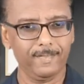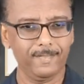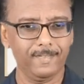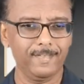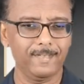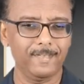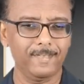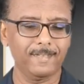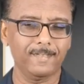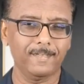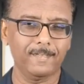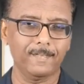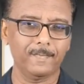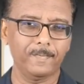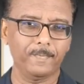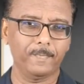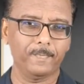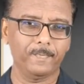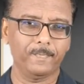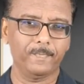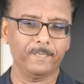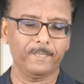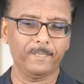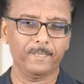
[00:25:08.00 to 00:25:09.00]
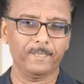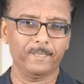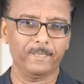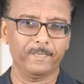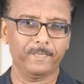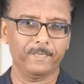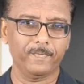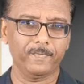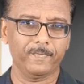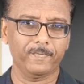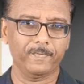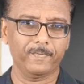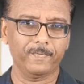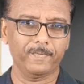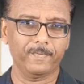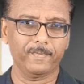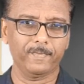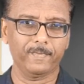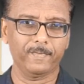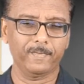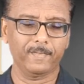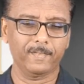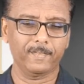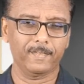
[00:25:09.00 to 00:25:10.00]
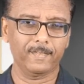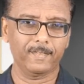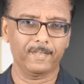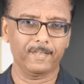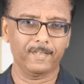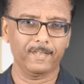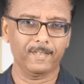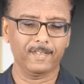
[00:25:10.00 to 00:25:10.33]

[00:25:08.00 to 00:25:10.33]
No one is speaking in this clip.